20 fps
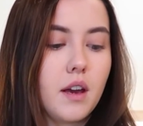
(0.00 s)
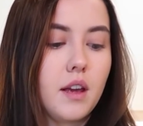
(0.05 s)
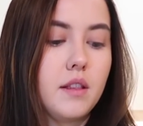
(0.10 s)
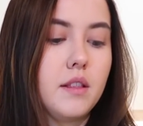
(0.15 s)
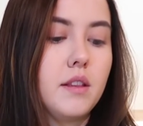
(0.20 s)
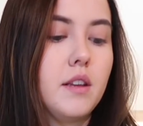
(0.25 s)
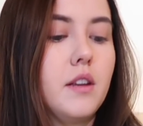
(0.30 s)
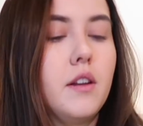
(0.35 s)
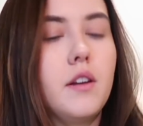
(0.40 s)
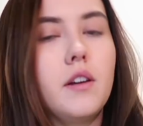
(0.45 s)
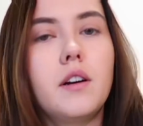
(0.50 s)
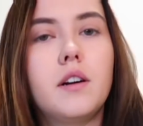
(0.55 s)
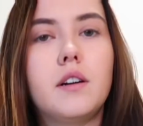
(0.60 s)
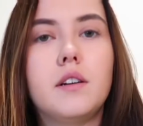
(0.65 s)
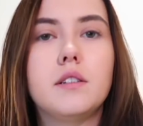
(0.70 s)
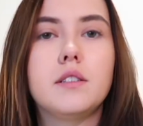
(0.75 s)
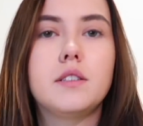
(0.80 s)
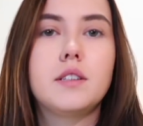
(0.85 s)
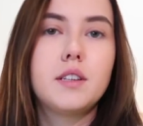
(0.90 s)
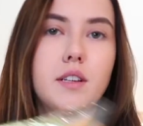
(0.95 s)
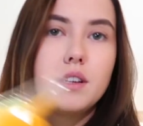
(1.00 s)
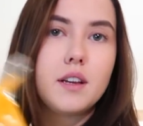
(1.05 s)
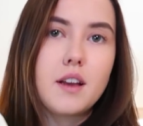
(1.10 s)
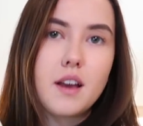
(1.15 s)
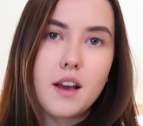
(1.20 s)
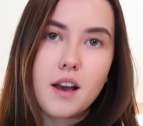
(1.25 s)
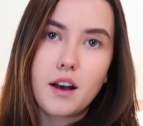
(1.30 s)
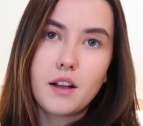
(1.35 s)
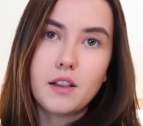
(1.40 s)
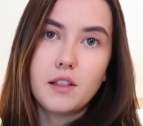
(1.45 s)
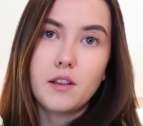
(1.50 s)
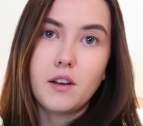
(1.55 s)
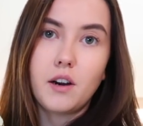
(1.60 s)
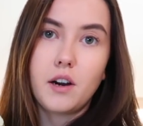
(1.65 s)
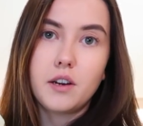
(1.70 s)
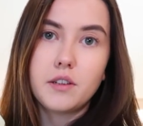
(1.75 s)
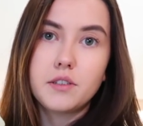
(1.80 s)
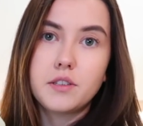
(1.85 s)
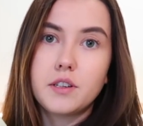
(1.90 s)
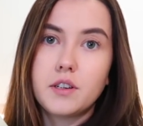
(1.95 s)
And then I got a
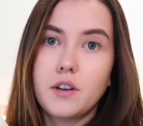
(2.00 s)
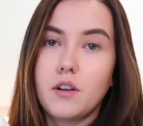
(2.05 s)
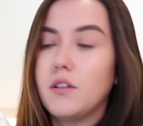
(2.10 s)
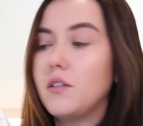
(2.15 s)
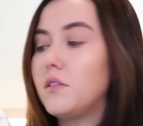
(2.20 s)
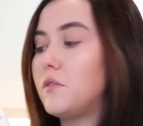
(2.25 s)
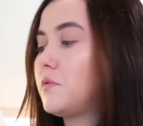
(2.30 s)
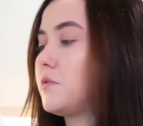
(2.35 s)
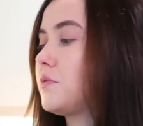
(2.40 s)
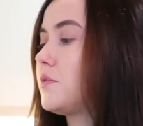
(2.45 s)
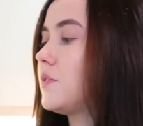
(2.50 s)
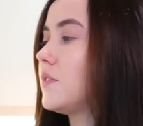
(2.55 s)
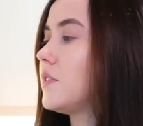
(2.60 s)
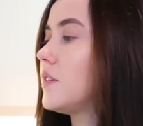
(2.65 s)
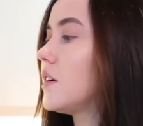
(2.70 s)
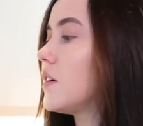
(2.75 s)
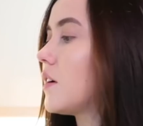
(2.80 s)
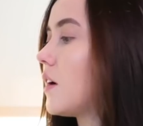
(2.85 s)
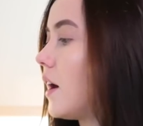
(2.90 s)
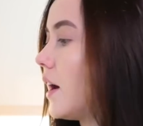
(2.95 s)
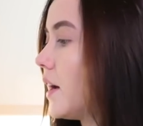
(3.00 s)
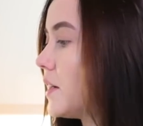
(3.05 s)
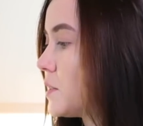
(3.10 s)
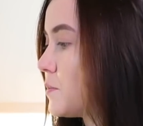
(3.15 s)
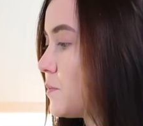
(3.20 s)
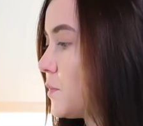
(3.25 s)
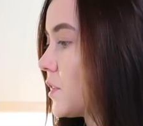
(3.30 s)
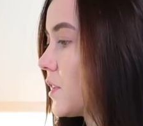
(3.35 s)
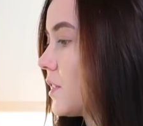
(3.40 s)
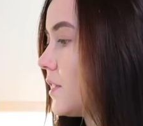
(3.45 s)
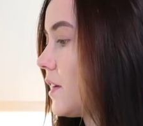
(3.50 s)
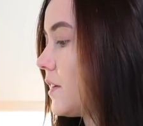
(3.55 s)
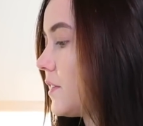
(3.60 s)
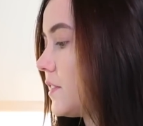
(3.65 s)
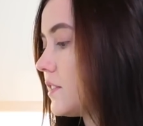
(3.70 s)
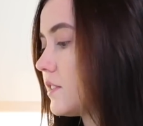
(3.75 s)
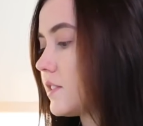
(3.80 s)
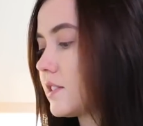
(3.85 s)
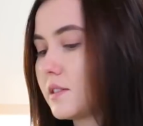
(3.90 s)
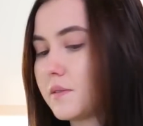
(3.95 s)
lot of iceberg
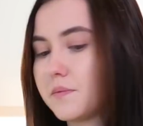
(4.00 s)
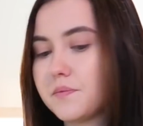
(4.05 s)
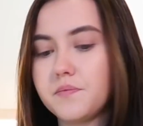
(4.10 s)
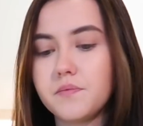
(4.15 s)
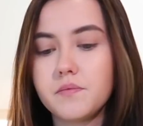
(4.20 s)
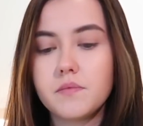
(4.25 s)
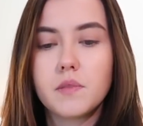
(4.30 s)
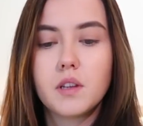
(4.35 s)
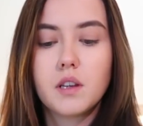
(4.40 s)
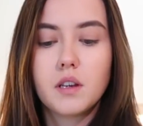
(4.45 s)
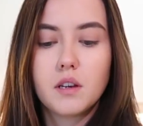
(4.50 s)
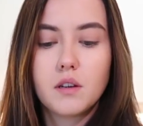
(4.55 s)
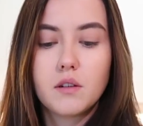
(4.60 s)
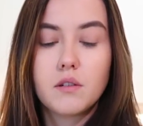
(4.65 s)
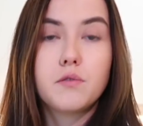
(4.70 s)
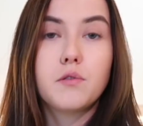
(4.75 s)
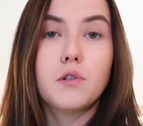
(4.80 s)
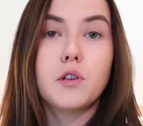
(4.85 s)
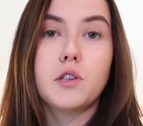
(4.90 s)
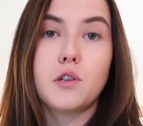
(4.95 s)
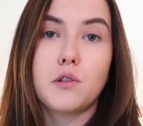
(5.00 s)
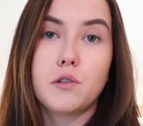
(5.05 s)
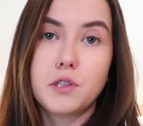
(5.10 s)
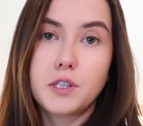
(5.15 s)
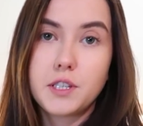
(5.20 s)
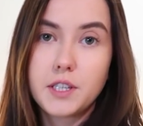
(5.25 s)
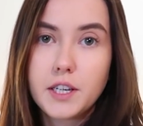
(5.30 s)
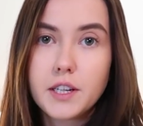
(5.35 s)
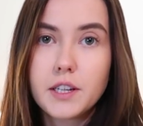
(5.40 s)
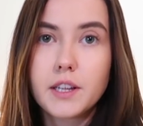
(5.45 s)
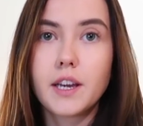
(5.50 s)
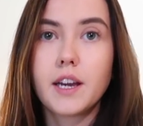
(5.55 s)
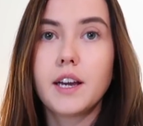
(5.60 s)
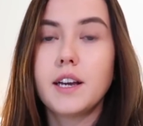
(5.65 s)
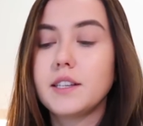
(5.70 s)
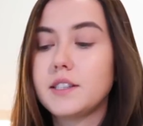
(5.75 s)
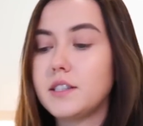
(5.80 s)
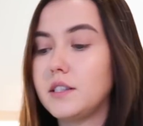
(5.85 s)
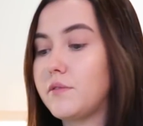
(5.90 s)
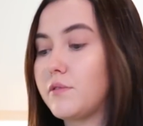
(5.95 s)
lettuce for
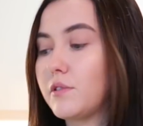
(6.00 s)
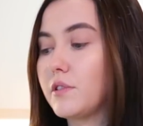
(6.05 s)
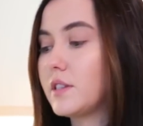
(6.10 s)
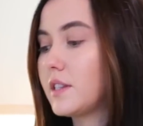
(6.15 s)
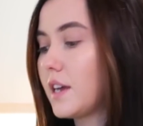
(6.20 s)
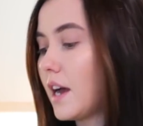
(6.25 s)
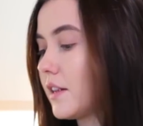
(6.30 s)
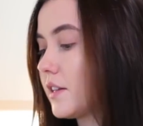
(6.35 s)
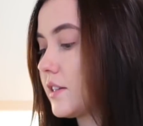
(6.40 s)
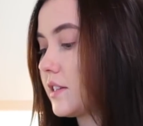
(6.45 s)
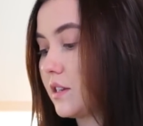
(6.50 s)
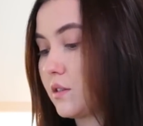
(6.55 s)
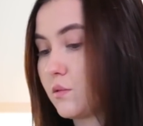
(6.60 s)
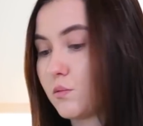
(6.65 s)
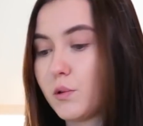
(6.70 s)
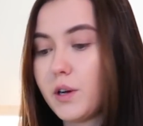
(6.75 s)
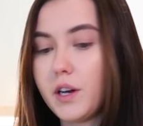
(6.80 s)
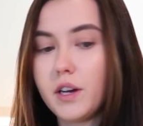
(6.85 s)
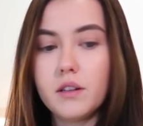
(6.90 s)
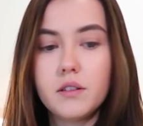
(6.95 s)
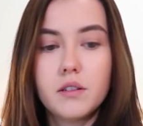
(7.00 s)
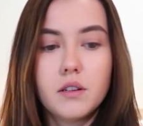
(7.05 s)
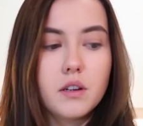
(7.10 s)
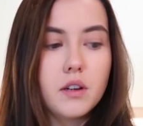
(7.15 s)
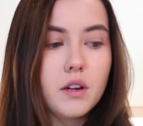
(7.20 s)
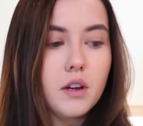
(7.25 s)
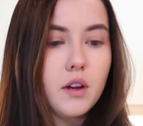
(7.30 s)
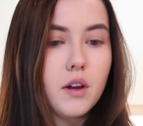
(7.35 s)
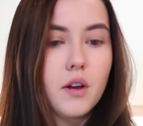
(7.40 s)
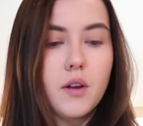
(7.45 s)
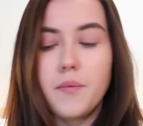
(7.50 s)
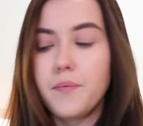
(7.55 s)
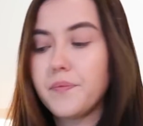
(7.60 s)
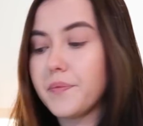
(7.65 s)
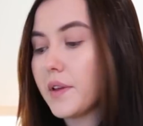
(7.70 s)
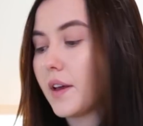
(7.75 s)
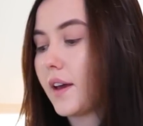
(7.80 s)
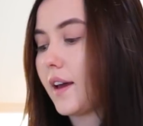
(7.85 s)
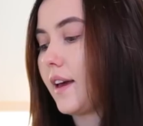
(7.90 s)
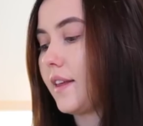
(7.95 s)
tortillas and for salads as well.
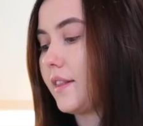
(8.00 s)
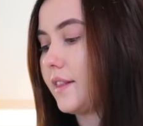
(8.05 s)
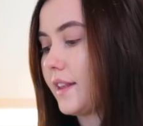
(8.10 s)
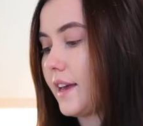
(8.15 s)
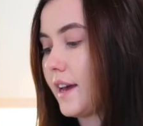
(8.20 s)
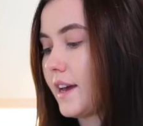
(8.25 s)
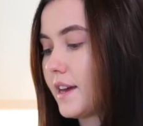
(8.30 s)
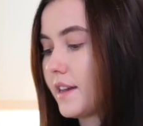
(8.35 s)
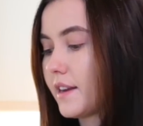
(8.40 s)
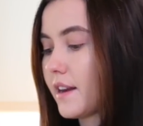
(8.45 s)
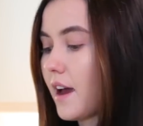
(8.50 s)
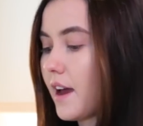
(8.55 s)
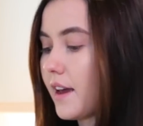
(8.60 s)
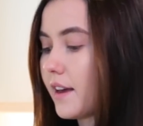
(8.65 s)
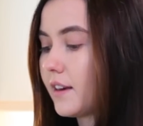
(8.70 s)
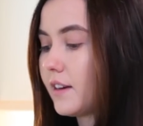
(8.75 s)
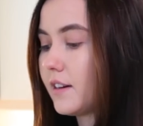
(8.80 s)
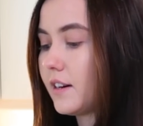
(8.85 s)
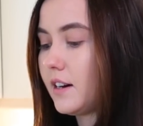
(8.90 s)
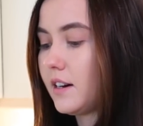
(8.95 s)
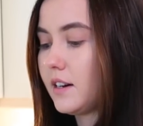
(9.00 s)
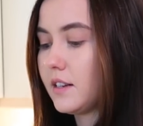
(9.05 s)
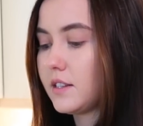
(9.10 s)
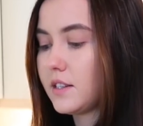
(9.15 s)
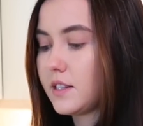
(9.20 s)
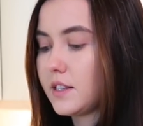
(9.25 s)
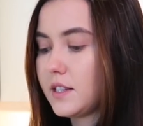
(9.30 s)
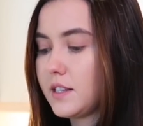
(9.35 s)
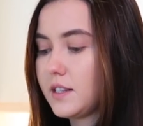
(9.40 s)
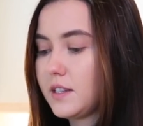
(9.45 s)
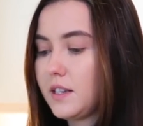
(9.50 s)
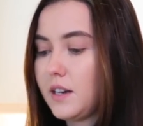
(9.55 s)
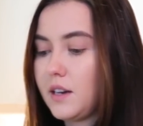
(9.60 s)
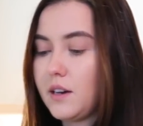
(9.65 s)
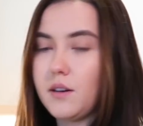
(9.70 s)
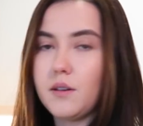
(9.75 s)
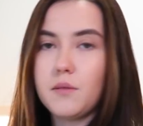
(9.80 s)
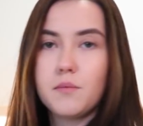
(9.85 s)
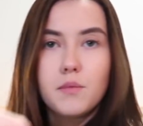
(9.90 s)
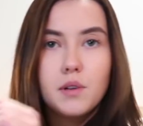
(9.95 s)
And then I got
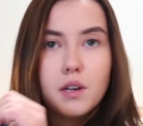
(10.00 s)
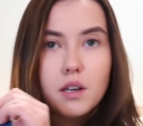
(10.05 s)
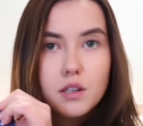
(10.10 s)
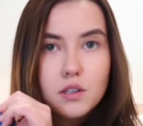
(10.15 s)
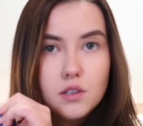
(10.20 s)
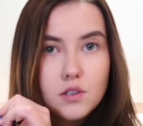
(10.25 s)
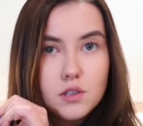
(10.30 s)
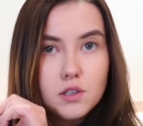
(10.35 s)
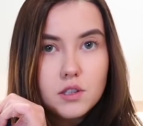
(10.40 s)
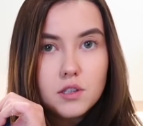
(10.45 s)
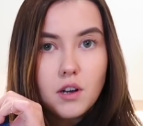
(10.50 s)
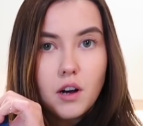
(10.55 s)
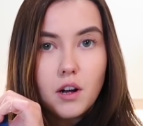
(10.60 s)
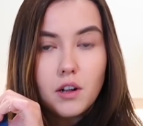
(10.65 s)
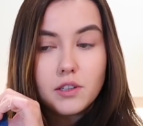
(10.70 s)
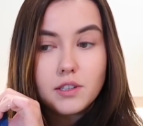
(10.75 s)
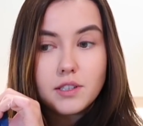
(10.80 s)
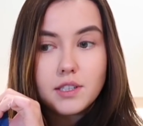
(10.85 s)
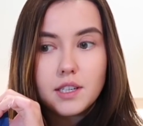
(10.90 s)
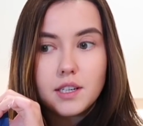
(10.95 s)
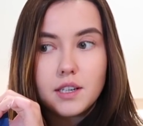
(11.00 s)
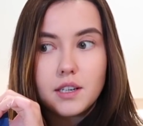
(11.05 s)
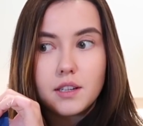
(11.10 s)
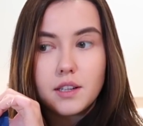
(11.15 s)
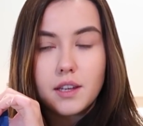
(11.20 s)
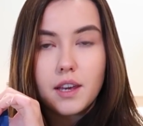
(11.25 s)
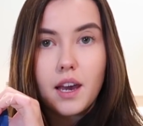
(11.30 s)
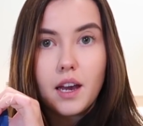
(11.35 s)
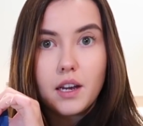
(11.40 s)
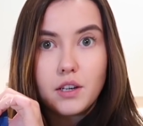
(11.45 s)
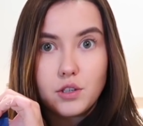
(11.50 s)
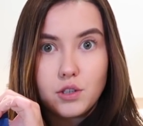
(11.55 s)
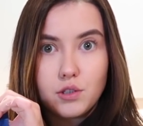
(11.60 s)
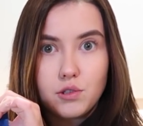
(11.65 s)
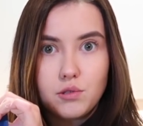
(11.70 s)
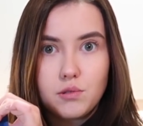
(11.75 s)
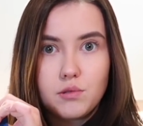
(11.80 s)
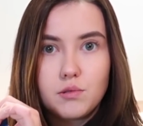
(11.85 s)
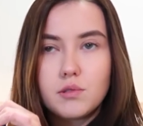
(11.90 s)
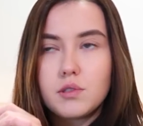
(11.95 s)
some salted
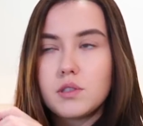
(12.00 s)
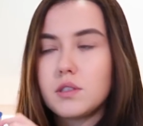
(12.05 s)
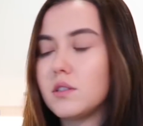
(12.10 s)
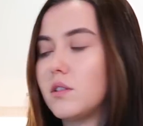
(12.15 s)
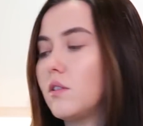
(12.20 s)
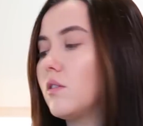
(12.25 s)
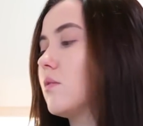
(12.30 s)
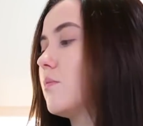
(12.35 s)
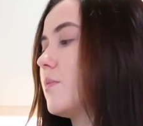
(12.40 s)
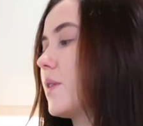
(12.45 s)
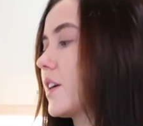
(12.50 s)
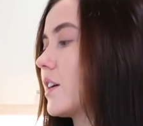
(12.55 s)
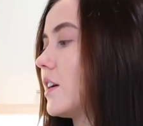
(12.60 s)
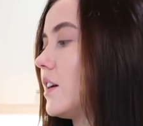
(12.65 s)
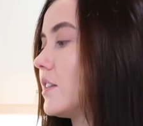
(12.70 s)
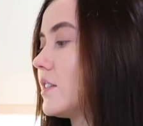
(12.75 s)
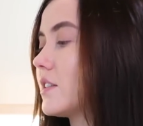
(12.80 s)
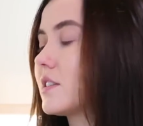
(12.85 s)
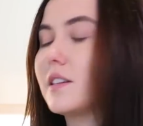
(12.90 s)
cashews. Oh my god,